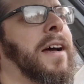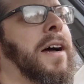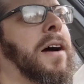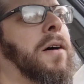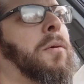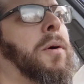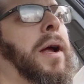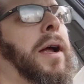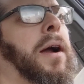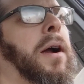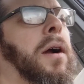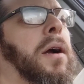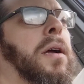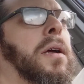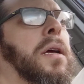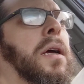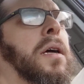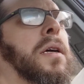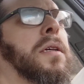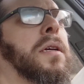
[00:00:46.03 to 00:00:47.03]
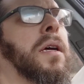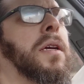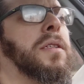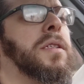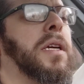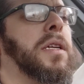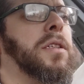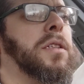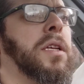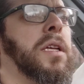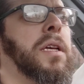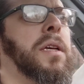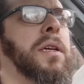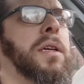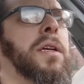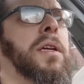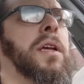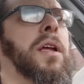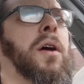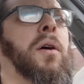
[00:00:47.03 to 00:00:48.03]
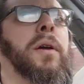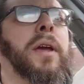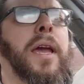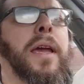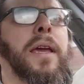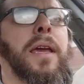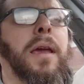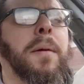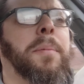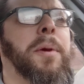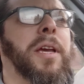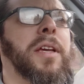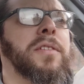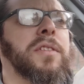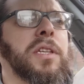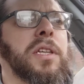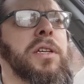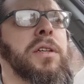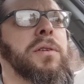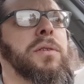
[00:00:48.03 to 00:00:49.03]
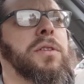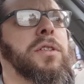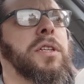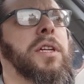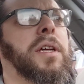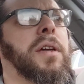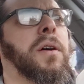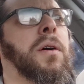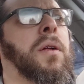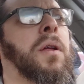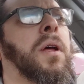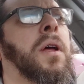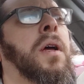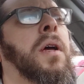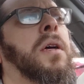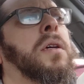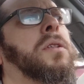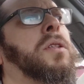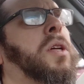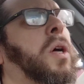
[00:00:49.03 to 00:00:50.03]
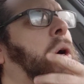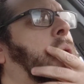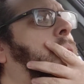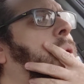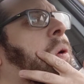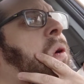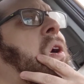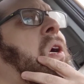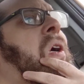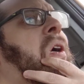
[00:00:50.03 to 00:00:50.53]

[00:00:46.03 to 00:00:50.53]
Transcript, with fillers: where uh, essentially, you know, gatekeeping is a huge deal. So,